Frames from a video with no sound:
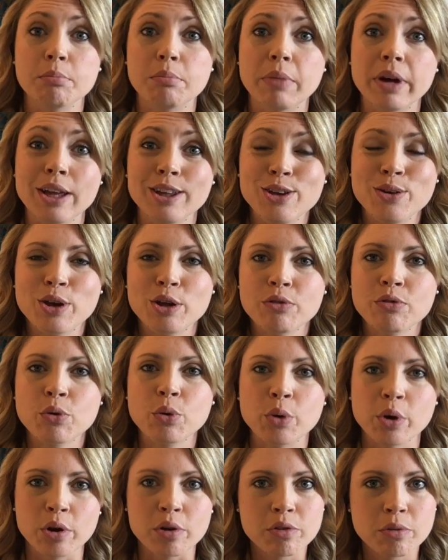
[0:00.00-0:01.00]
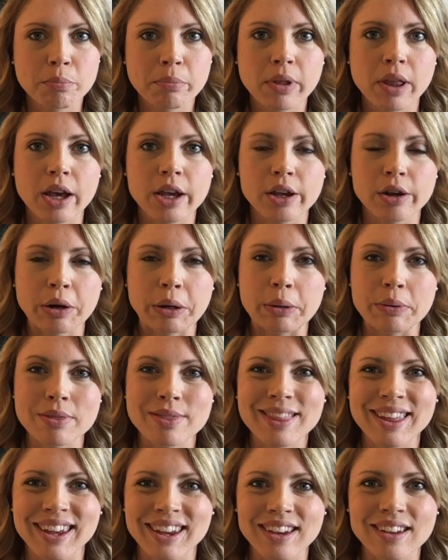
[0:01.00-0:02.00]
But you can, of course, plug your own
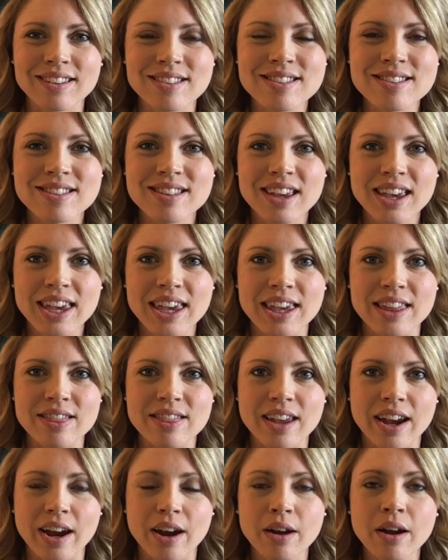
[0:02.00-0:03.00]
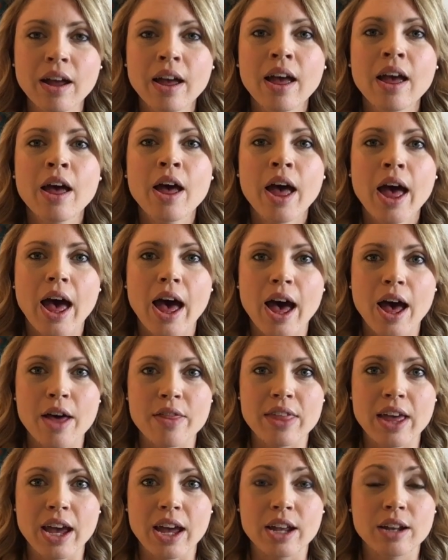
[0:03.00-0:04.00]
things in there
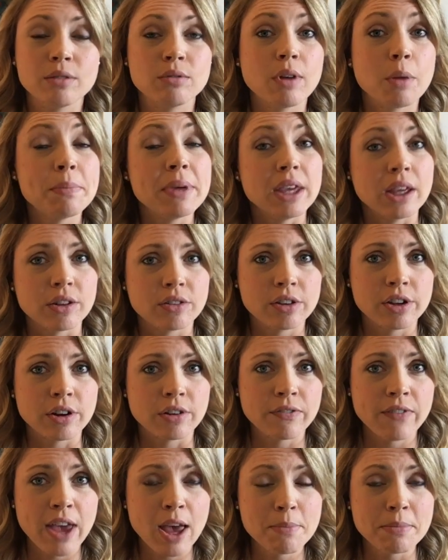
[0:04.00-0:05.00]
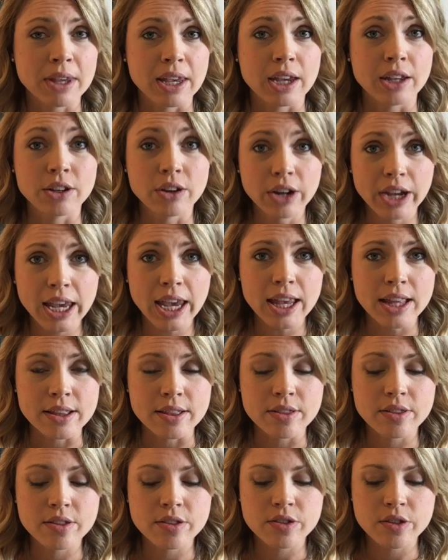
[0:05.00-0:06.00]
that appeal to your family and your kids.
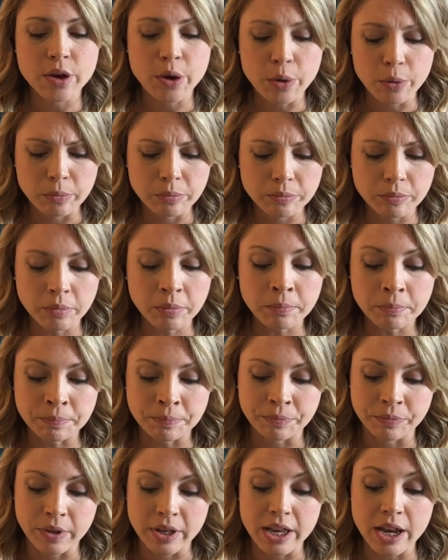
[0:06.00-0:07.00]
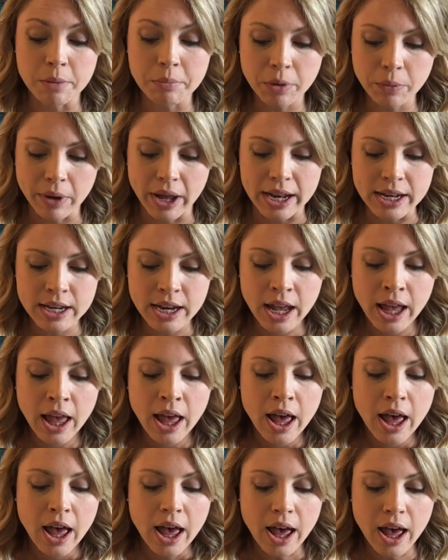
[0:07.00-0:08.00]
So number one,
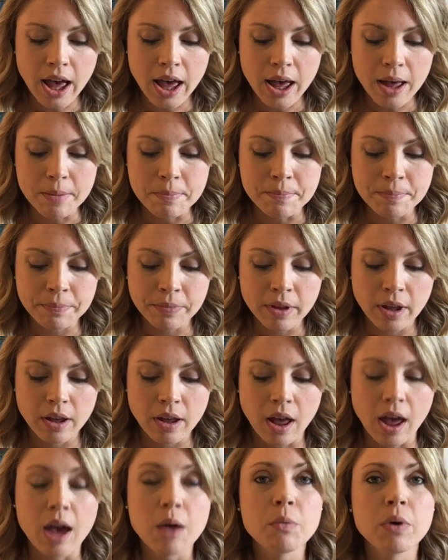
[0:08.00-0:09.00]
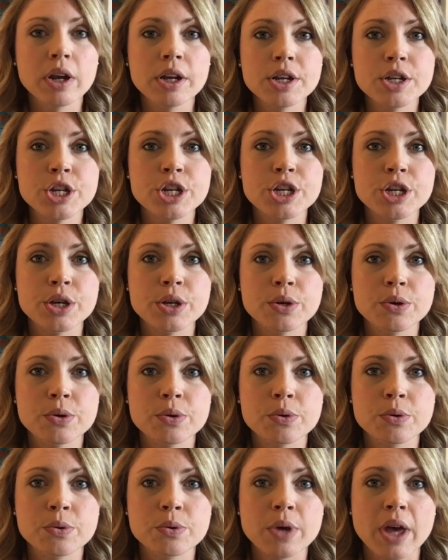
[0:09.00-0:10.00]
I wanted to
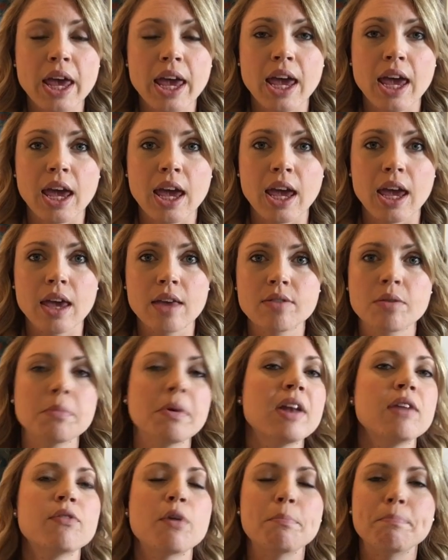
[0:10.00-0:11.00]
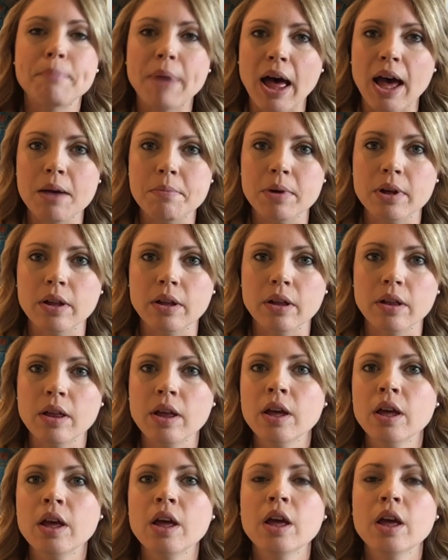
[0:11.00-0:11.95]
do some kind of a Bible